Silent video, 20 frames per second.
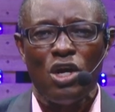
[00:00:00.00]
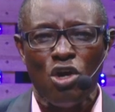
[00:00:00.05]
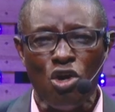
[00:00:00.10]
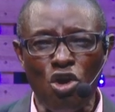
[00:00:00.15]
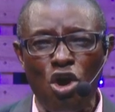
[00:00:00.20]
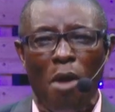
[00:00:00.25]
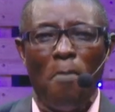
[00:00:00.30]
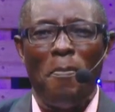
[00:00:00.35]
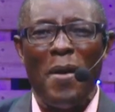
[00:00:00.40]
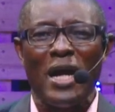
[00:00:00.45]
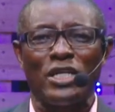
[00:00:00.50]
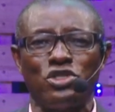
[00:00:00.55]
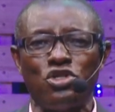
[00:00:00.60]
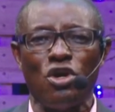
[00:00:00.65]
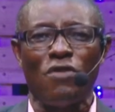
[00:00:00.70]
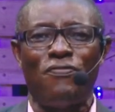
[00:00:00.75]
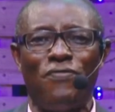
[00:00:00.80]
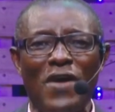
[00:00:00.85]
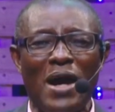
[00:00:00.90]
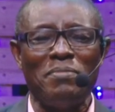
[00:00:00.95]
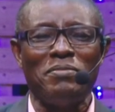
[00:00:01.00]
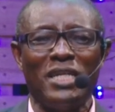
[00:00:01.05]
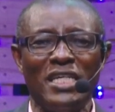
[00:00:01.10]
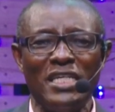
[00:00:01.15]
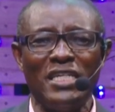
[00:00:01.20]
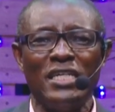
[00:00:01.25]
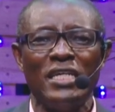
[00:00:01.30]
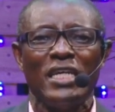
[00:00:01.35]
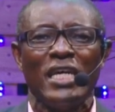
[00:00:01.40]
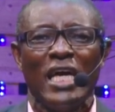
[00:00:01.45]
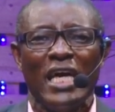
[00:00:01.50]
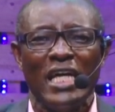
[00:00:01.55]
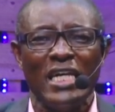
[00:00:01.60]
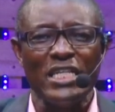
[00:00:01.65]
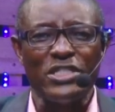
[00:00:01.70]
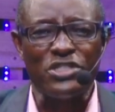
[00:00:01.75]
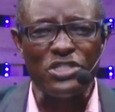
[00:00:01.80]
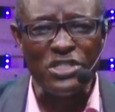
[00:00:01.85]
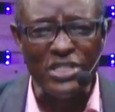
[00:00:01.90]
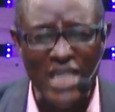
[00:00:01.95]
Go back to your family. It
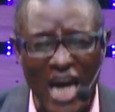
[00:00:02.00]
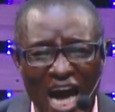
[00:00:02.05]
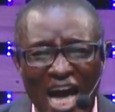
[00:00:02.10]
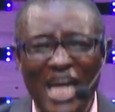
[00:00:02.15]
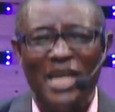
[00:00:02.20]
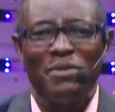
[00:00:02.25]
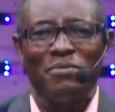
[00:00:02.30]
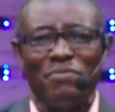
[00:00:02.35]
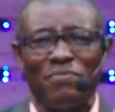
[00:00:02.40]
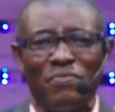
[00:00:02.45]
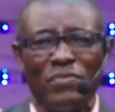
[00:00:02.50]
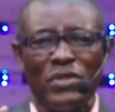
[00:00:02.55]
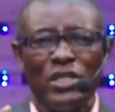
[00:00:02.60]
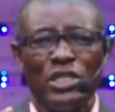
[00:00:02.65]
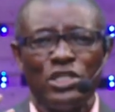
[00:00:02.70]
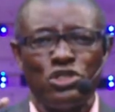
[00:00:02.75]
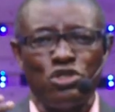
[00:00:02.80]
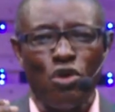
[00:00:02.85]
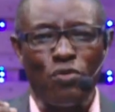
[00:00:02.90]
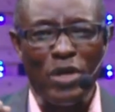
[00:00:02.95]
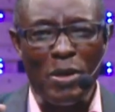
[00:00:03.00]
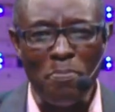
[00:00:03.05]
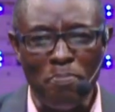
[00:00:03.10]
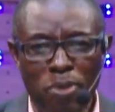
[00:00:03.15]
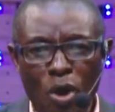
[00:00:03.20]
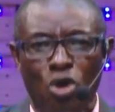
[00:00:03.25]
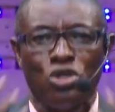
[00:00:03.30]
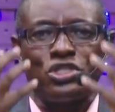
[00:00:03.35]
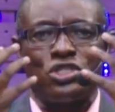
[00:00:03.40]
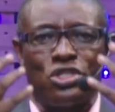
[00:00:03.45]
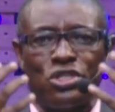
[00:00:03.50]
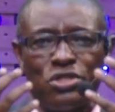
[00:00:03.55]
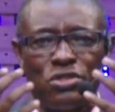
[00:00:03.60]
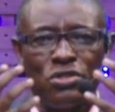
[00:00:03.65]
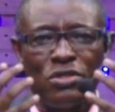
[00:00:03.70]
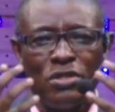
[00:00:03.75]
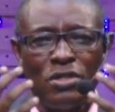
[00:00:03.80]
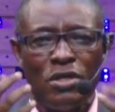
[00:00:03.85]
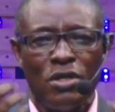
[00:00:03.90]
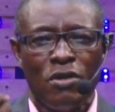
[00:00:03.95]
is time to reboot,
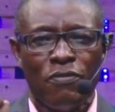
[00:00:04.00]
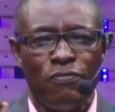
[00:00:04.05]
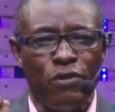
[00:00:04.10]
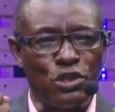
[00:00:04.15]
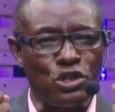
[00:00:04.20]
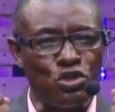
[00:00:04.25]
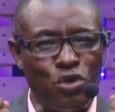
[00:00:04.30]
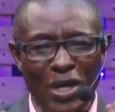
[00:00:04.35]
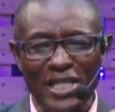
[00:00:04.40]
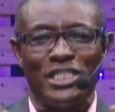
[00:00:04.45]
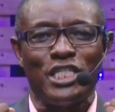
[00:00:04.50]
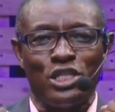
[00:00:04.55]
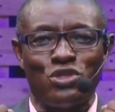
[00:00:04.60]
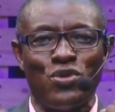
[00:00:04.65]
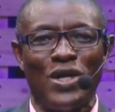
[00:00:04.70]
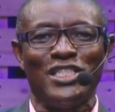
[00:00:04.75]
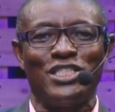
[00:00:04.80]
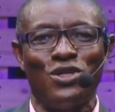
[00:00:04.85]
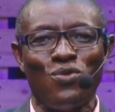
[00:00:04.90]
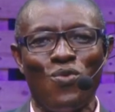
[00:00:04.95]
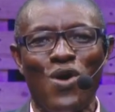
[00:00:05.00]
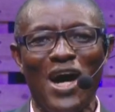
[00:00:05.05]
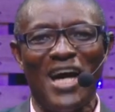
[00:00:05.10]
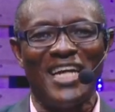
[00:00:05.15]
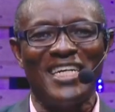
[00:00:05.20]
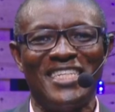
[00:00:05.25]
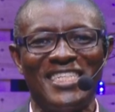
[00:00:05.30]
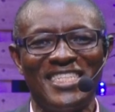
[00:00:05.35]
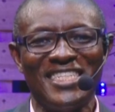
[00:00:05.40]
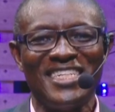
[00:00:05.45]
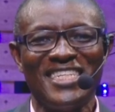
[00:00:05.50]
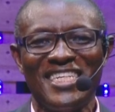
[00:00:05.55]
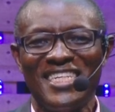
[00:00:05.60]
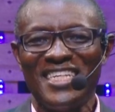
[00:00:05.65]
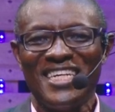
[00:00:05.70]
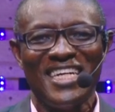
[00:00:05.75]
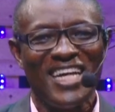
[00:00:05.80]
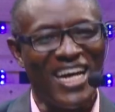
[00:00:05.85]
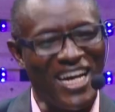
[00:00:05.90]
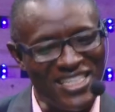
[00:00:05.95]
for 2021
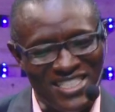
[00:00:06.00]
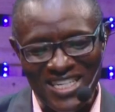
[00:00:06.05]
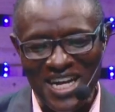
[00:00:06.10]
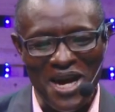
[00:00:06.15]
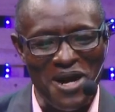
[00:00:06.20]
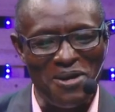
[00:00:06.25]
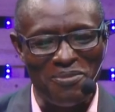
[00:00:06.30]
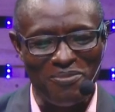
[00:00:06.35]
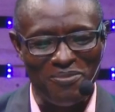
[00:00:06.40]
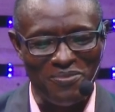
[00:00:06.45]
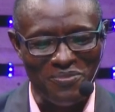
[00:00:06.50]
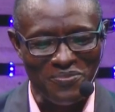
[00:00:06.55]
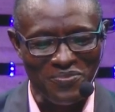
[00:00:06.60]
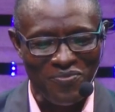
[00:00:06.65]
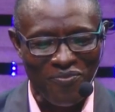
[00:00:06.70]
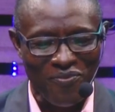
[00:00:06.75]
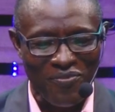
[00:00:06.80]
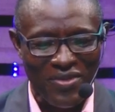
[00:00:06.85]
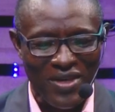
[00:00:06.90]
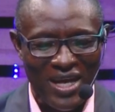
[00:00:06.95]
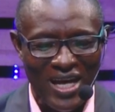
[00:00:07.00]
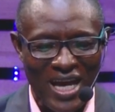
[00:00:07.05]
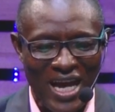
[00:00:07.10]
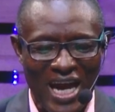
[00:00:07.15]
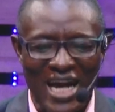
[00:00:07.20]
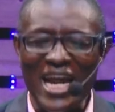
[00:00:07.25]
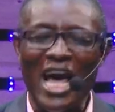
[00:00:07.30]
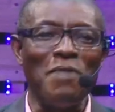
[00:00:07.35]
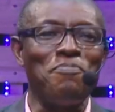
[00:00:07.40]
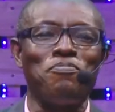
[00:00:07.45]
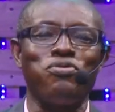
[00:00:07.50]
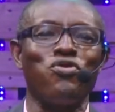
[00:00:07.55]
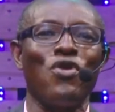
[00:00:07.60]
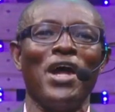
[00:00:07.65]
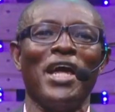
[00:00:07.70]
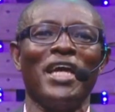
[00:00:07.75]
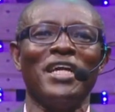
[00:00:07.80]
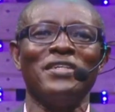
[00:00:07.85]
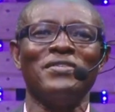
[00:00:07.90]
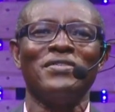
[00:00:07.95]
has come. And I
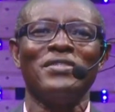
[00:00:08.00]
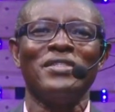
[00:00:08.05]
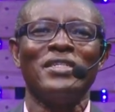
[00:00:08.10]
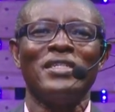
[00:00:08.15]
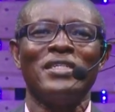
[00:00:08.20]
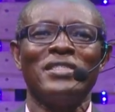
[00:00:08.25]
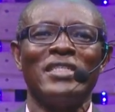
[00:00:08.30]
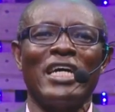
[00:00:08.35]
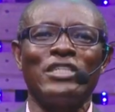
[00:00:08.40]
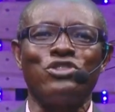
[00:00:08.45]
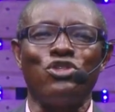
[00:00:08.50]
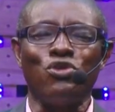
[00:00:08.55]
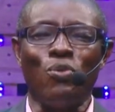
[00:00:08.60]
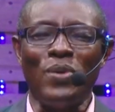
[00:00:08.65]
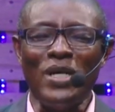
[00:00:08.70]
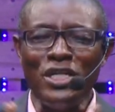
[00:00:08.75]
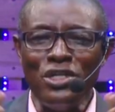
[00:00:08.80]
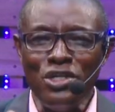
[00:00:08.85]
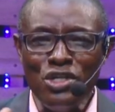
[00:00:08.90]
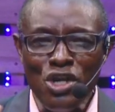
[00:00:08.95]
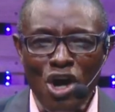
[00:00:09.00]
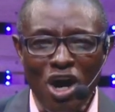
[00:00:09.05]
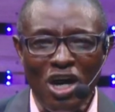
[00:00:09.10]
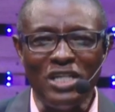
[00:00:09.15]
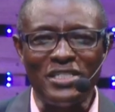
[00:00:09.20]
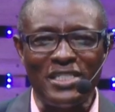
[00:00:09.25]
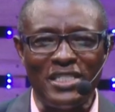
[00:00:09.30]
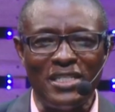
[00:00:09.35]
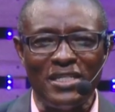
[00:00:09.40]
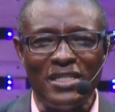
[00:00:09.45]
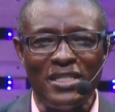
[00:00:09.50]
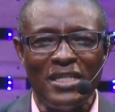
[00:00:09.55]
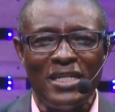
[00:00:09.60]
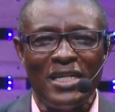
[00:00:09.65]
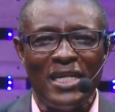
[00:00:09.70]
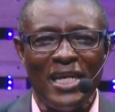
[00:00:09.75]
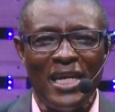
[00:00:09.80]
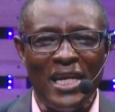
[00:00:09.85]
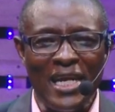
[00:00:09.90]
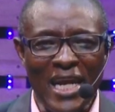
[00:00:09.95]
pray that you will not
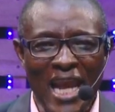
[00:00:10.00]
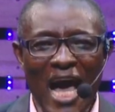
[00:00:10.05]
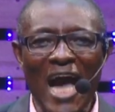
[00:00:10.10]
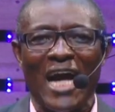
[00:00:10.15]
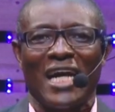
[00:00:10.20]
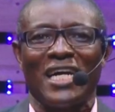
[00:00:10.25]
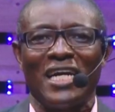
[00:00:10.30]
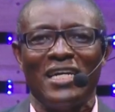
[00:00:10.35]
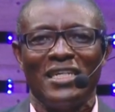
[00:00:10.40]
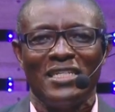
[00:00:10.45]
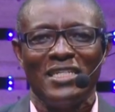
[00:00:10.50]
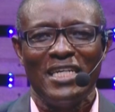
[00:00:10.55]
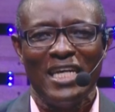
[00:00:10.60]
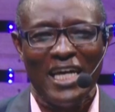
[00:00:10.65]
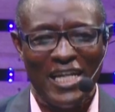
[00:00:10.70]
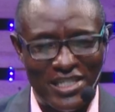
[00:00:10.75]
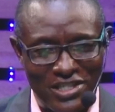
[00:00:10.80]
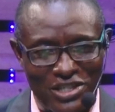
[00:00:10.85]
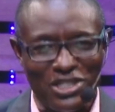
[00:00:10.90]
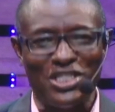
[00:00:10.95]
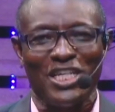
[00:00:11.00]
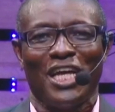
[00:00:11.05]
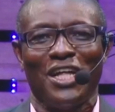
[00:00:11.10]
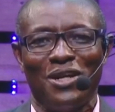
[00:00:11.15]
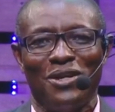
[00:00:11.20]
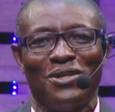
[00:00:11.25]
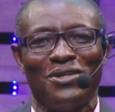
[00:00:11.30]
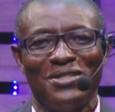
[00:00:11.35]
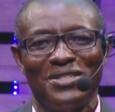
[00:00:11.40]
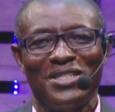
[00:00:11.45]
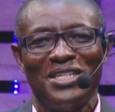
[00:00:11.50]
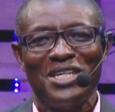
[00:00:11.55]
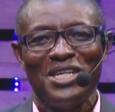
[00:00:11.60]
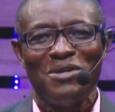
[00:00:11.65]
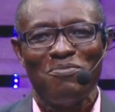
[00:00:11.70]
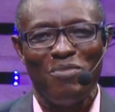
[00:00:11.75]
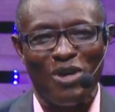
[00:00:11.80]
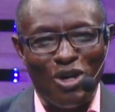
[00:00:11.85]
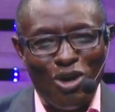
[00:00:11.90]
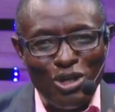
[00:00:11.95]
lack in zeal,
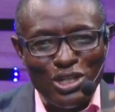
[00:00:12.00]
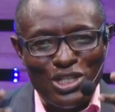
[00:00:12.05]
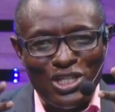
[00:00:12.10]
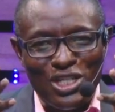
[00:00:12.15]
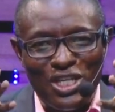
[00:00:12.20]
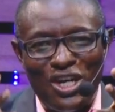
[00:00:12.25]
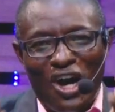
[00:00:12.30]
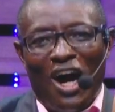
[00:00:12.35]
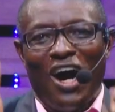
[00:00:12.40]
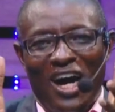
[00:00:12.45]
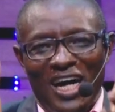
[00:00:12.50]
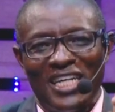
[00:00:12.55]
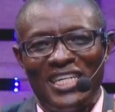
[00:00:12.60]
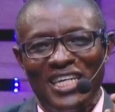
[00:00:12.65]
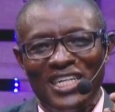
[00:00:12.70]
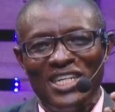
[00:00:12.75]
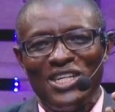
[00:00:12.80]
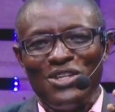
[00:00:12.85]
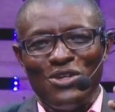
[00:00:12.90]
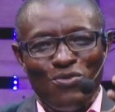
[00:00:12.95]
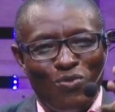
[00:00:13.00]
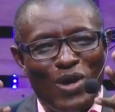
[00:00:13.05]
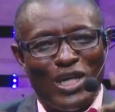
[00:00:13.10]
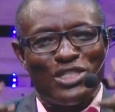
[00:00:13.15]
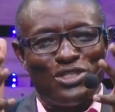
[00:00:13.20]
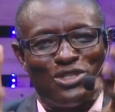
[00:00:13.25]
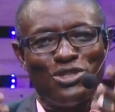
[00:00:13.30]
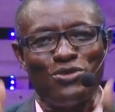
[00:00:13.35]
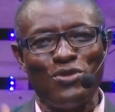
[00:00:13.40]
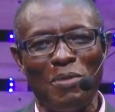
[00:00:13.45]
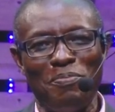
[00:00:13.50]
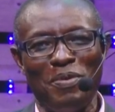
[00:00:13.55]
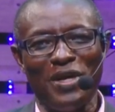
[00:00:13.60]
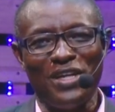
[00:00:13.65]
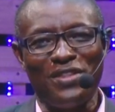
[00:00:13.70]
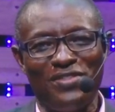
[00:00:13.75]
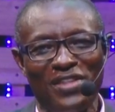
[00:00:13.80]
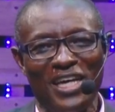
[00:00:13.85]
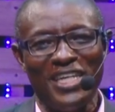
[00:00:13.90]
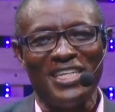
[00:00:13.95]
because God wants to do
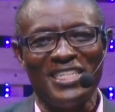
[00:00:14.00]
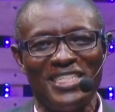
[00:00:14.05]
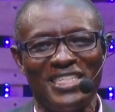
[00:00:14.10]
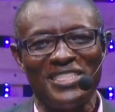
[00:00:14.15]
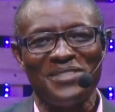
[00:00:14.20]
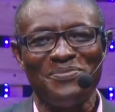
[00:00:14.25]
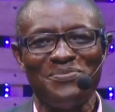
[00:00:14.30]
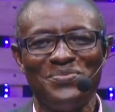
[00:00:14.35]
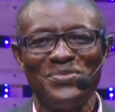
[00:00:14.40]
big things.